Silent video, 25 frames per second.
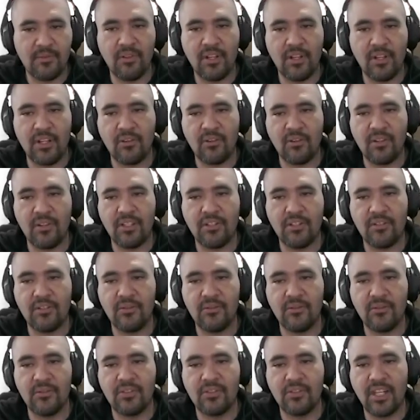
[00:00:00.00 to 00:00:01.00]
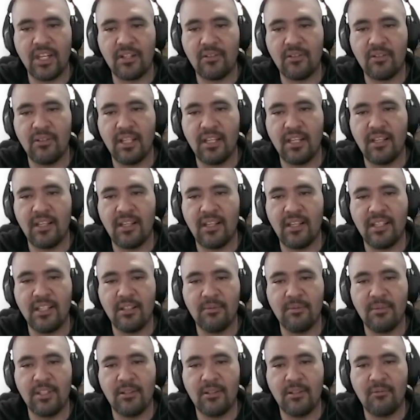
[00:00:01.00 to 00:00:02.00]
you are going to tackle a little
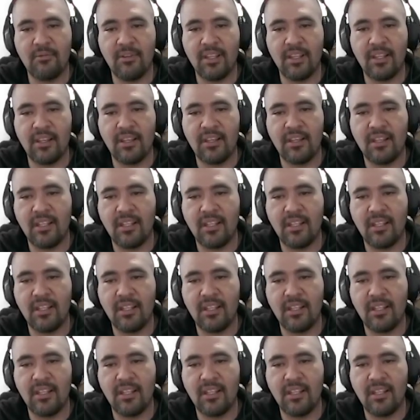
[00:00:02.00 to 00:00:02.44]
bit with